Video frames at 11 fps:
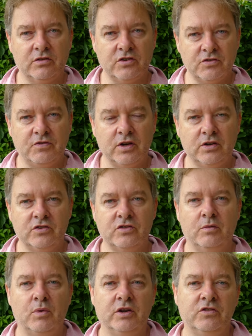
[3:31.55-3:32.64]
I'll just focus
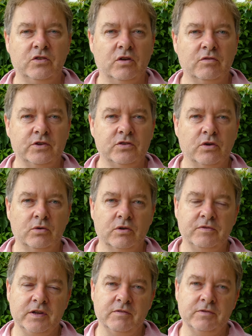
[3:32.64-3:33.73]
on my stock
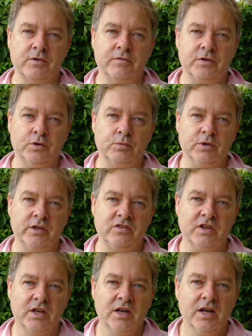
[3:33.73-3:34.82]
photography for a few
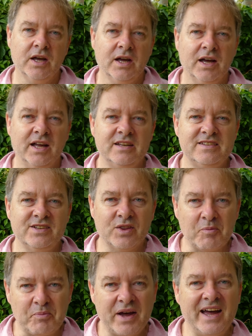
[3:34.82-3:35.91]
weeks until
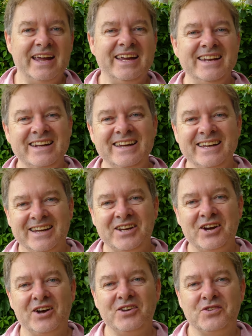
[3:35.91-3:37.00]
the pain
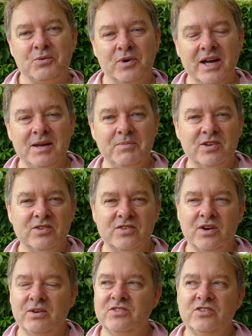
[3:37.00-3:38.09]
goes away, because
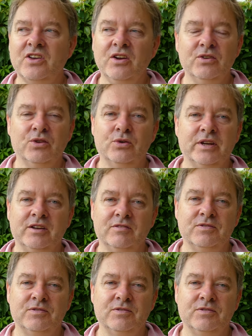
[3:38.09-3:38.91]
I was so looking